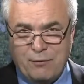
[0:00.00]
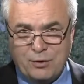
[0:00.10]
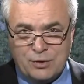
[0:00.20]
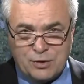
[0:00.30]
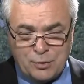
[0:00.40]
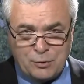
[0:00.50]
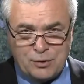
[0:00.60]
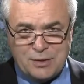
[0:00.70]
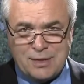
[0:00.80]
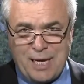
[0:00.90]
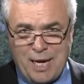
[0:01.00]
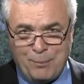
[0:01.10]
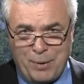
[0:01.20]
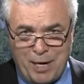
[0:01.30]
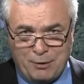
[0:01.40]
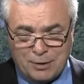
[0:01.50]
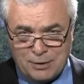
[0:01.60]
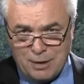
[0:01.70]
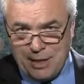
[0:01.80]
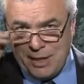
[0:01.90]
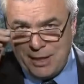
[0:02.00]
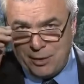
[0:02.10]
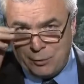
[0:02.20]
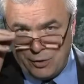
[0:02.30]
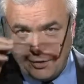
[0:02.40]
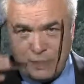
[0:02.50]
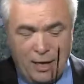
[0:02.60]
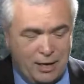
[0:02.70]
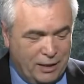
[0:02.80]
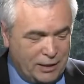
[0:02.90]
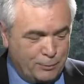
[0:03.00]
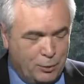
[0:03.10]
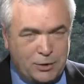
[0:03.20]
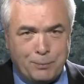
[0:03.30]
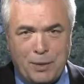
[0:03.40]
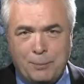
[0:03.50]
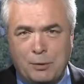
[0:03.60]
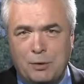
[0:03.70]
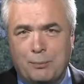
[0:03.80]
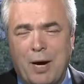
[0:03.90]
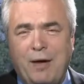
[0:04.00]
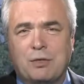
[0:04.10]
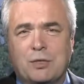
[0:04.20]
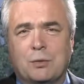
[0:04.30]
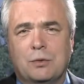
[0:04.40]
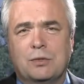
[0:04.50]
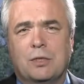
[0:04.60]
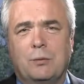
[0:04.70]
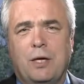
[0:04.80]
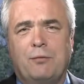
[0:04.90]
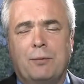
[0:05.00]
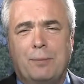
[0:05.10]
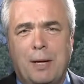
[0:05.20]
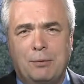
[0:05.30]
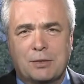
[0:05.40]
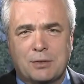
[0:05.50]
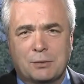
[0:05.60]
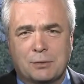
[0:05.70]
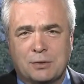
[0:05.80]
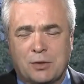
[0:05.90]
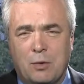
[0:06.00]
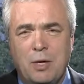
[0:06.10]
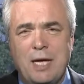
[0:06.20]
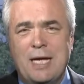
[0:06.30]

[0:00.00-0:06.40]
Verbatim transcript: for students and parents. In other words, let's push people to private schools and away from public schools. So